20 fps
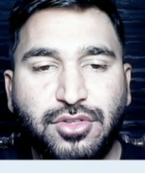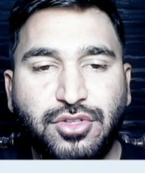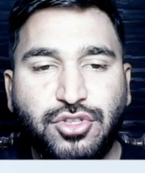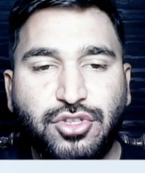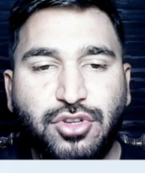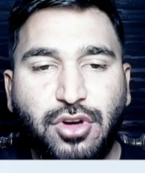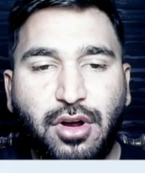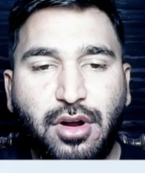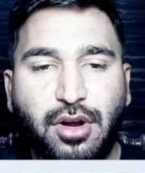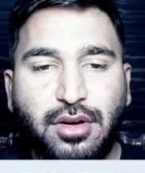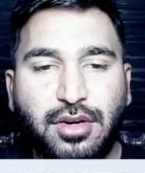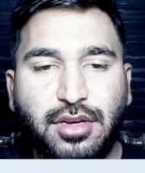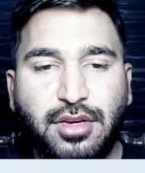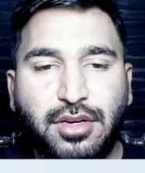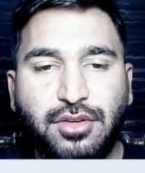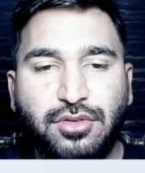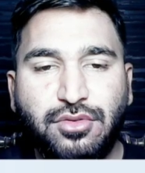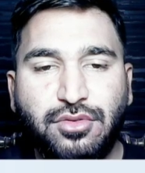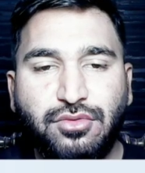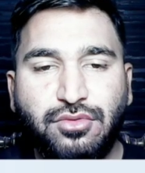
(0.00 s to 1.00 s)
chart
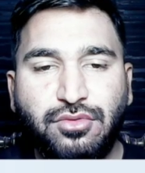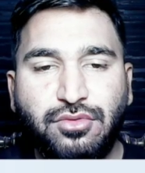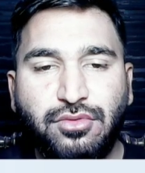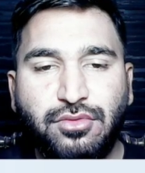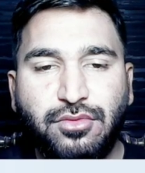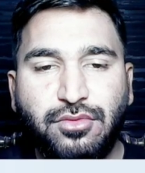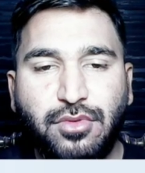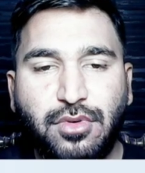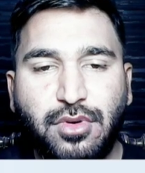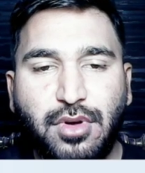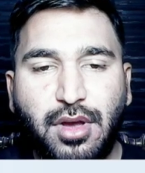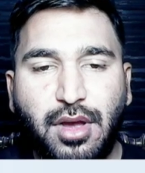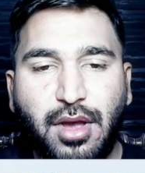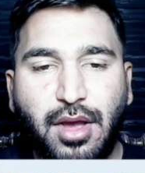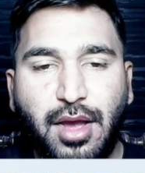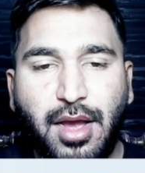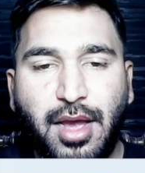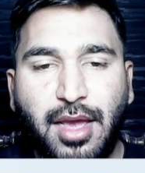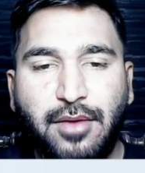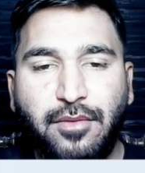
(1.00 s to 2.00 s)
into
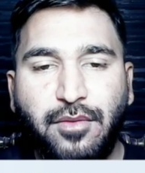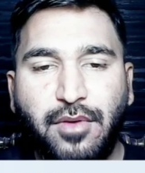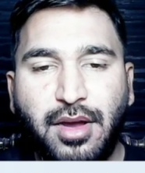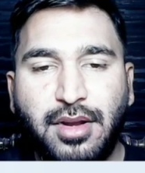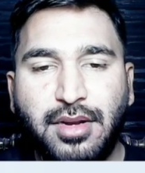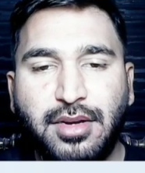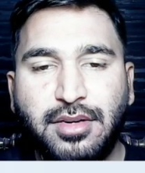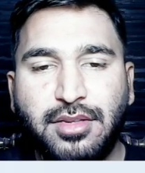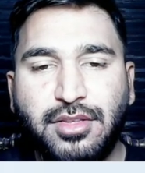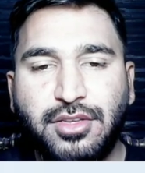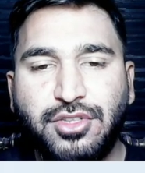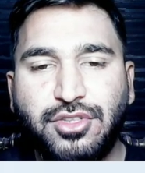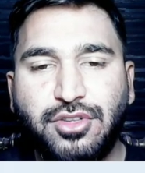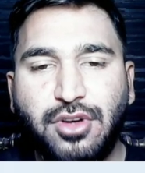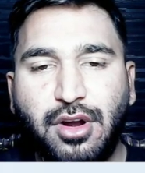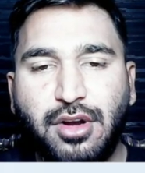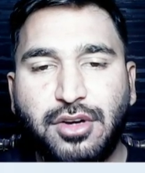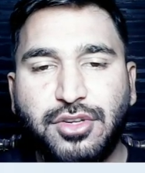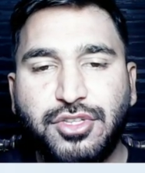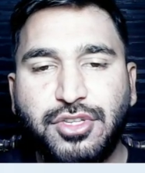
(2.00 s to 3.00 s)
I1 in the
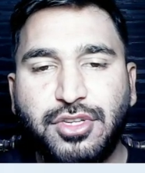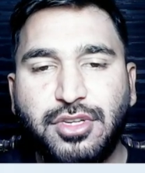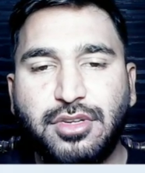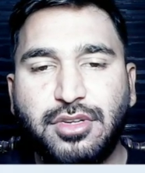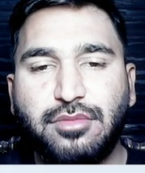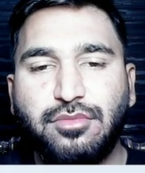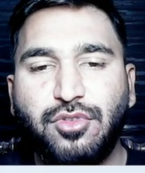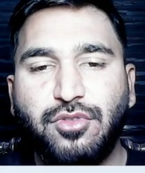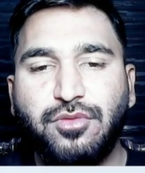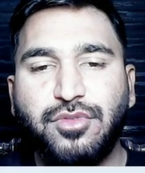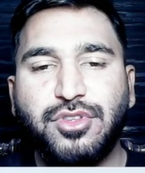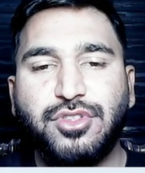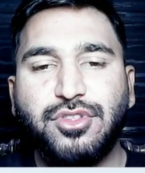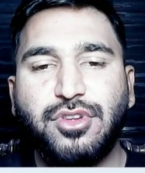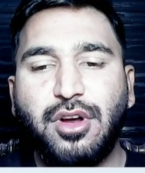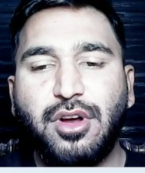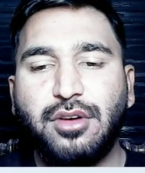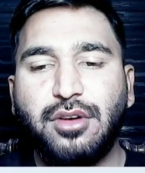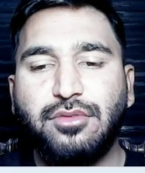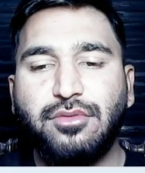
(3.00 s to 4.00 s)
chart sheet. Move the
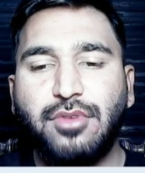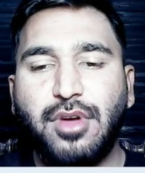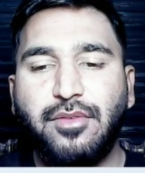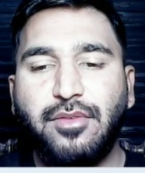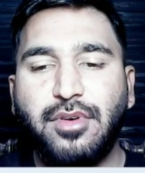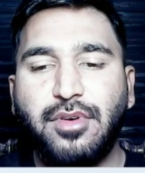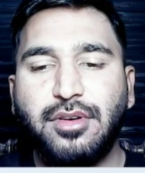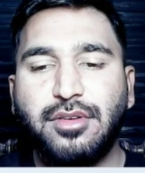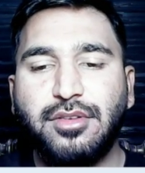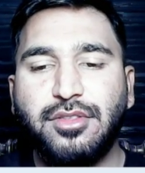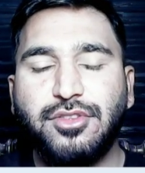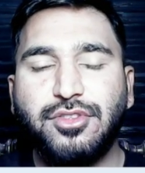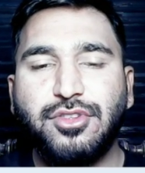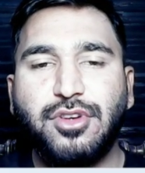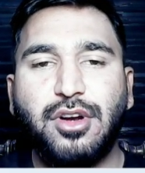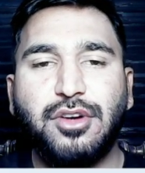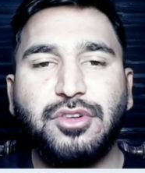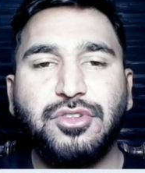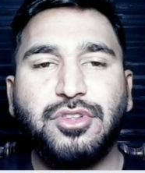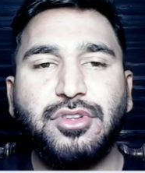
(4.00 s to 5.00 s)
chart to I1 in the
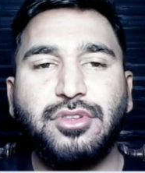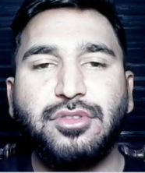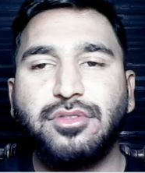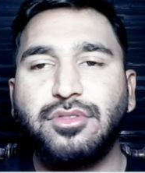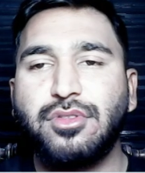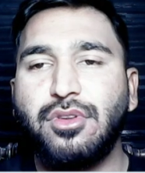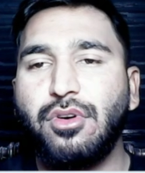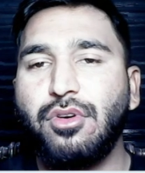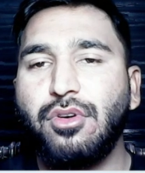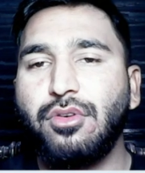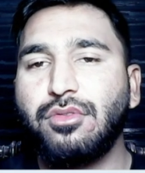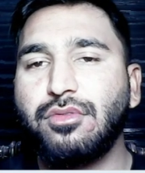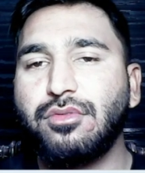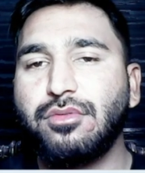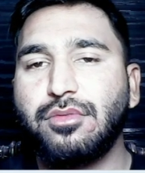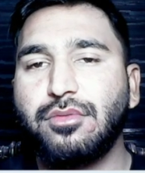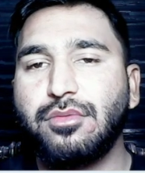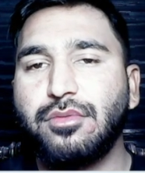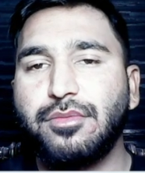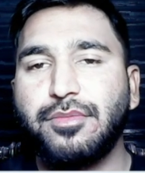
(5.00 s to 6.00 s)
chart sheet. Now
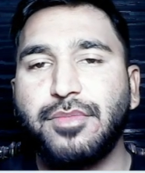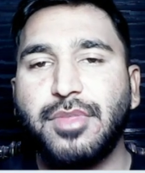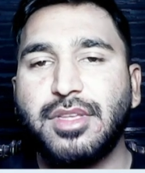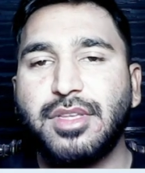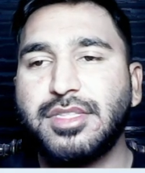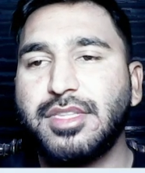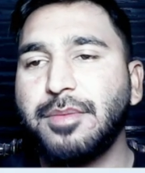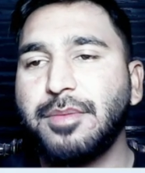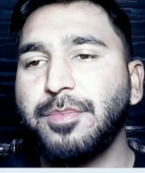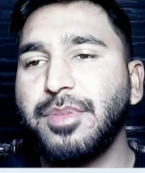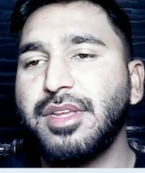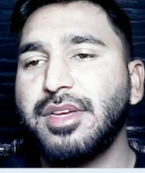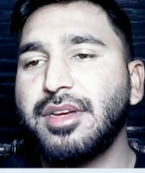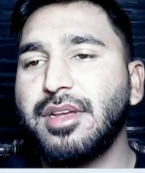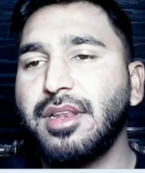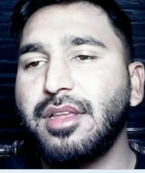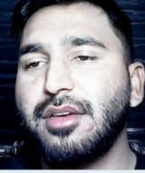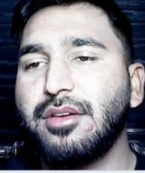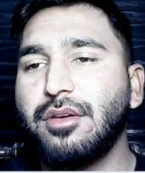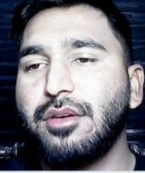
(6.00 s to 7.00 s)
simply
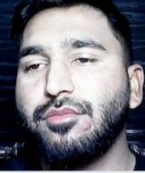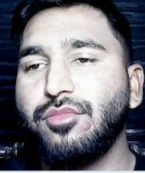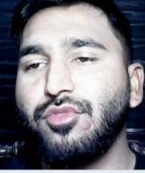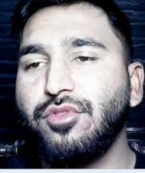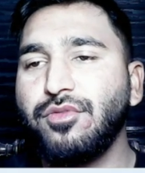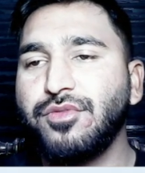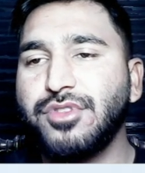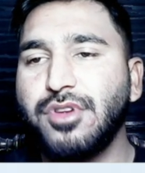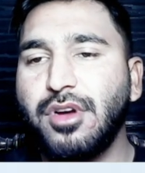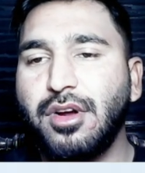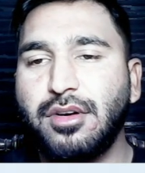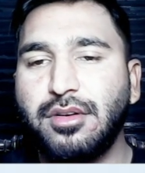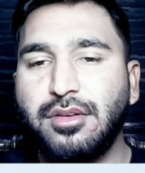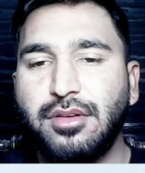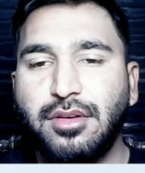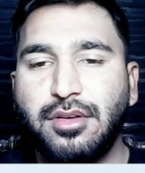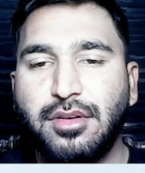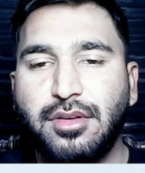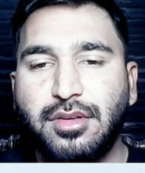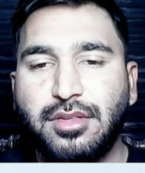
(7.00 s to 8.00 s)
click on move chart,
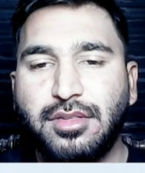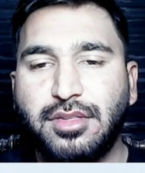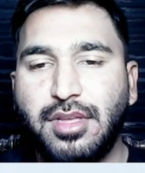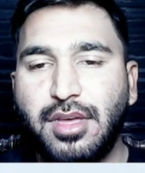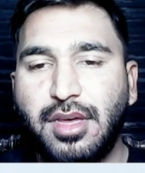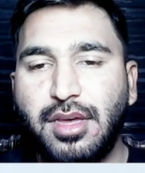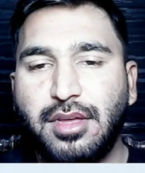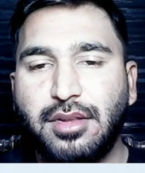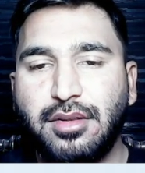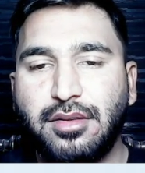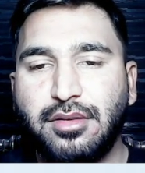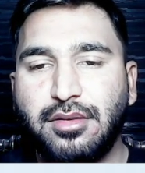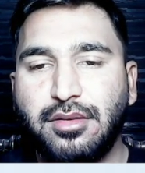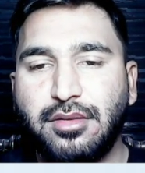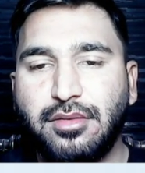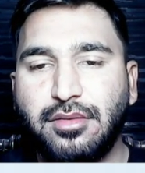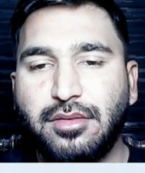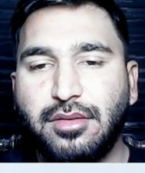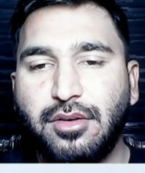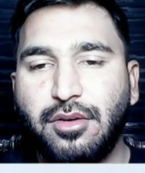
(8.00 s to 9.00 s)
then
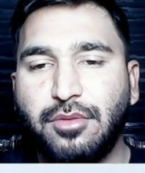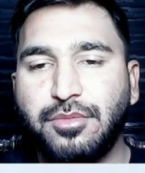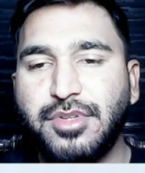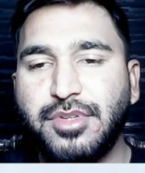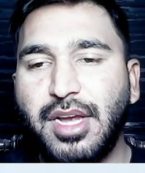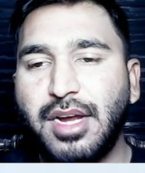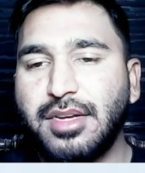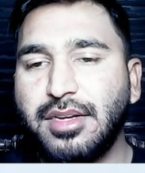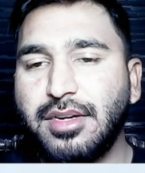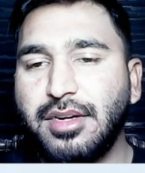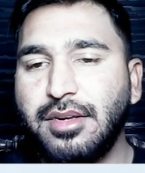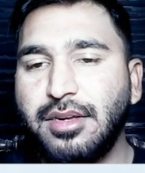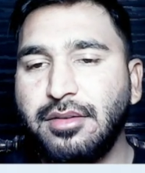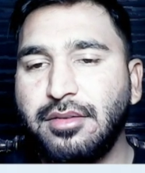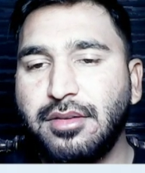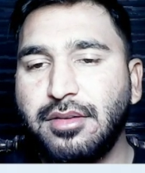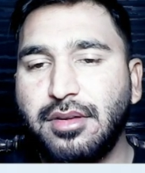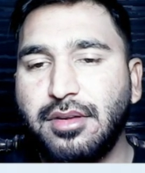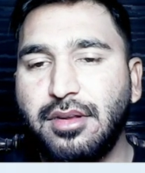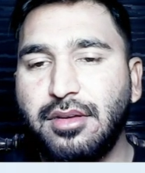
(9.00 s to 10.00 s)
object
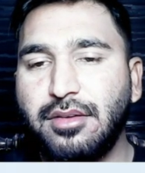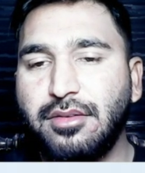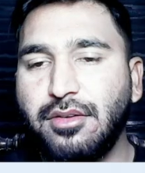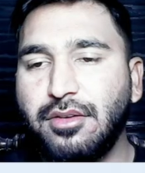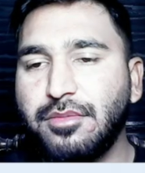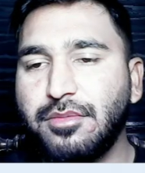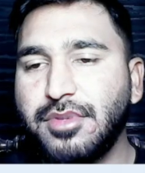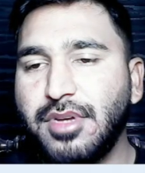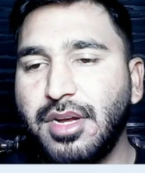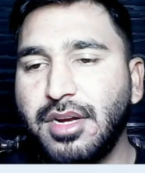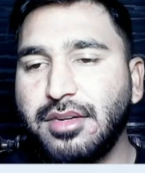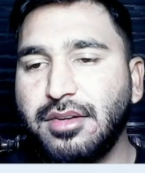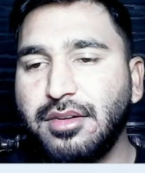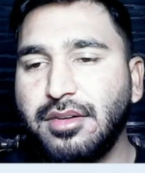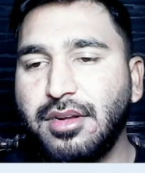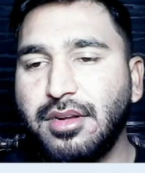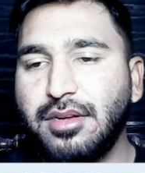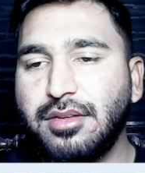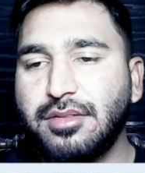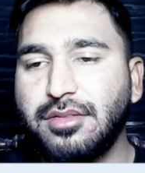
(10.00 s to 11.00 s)
in, click on object in,
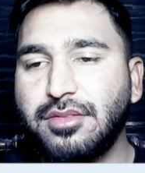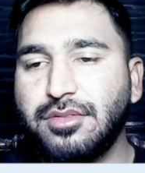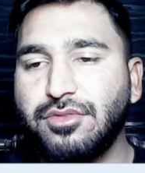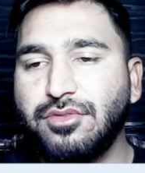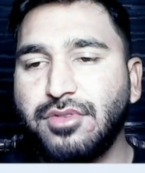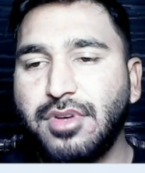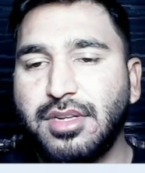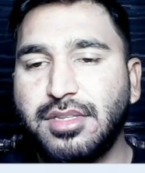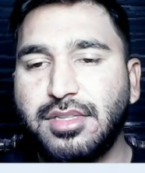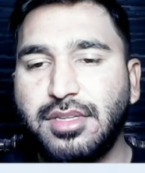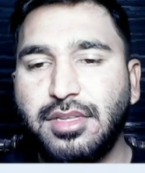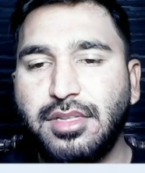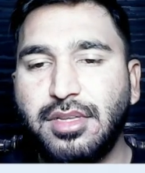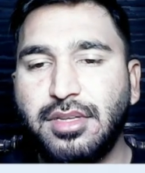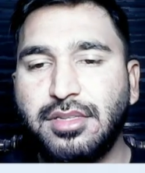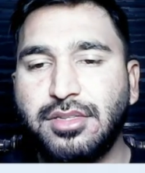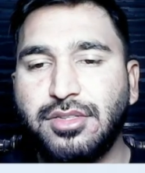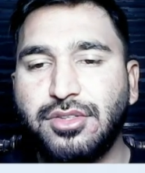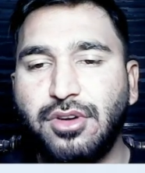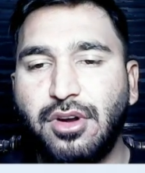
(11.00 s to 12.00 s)
and you can see
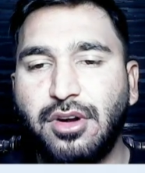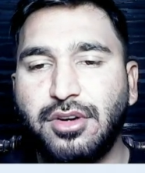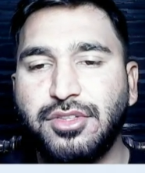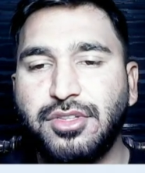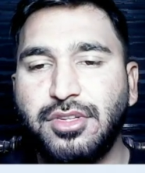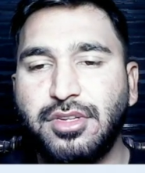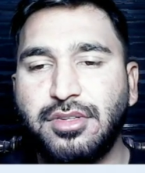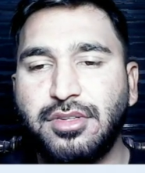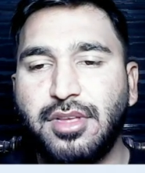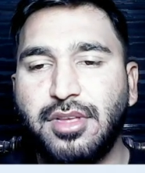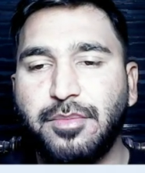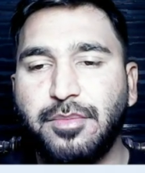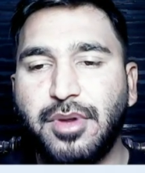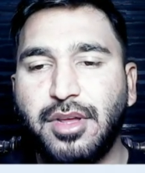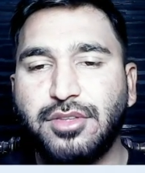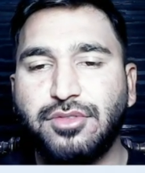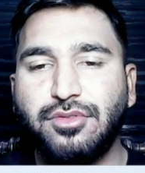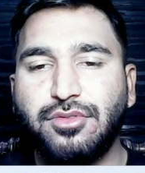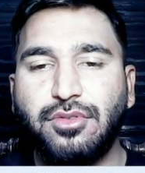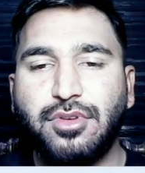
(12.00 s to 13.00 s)
this chart sheet, then
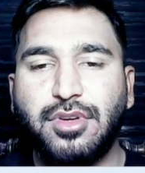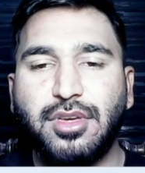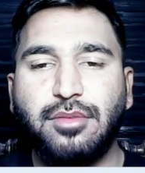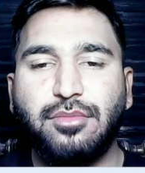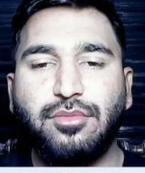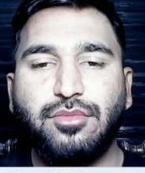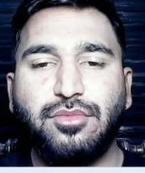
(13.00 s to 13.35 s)
press OK.